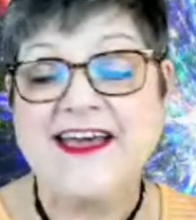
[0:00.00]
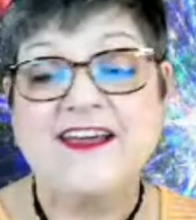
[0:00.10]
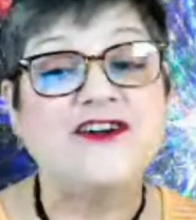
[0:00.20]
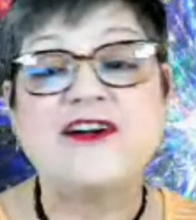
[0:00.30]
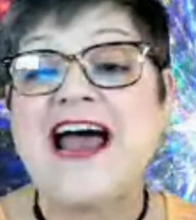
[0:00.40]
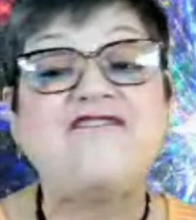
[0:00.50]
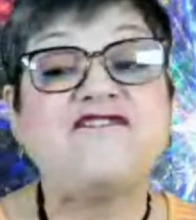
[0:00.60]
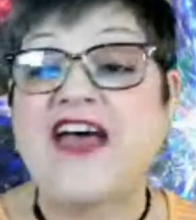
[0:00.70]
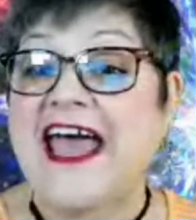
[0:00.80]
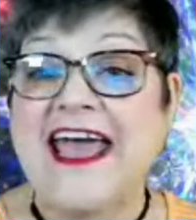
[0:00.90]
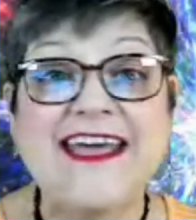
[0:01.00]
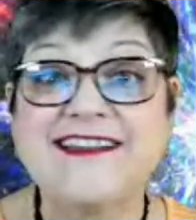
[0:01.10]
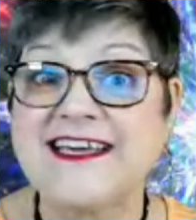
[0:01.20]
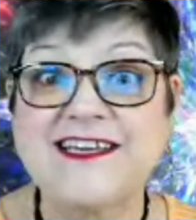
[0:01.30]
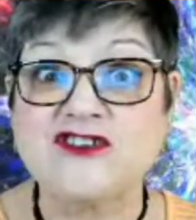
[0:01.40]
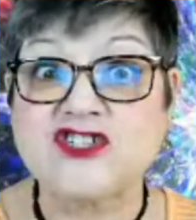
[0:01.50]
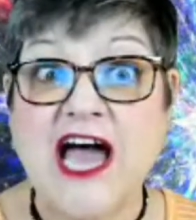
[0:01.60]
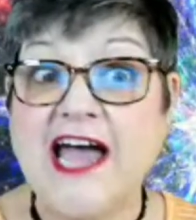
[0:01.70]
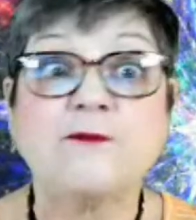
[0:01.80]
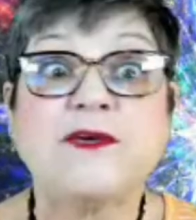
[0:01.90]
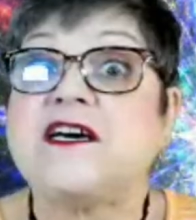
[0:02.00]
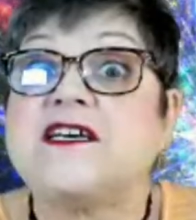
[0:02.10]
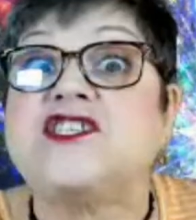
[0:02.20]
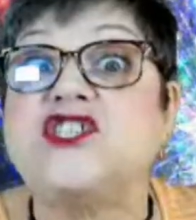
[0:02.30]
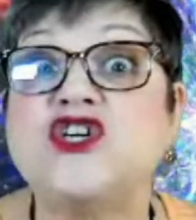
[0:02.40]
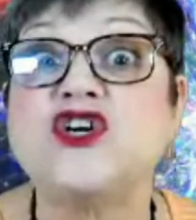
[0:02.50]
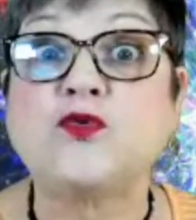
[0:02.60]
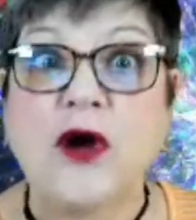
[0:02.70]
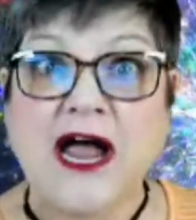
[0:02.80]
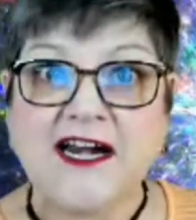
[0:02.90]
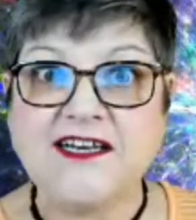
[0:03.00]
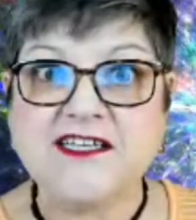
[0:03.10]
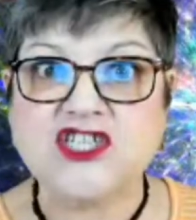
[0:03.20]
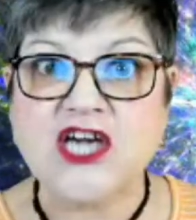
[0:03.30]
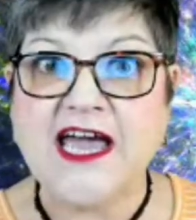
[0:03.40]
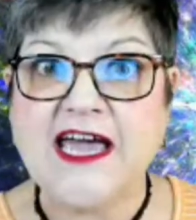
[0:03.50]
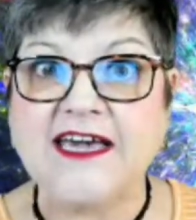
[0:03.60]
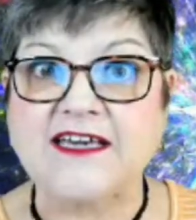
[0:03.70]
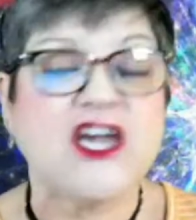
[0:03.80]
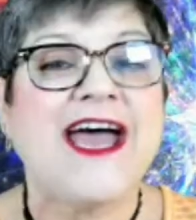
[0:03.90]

You're not failing your child because you're ready to change.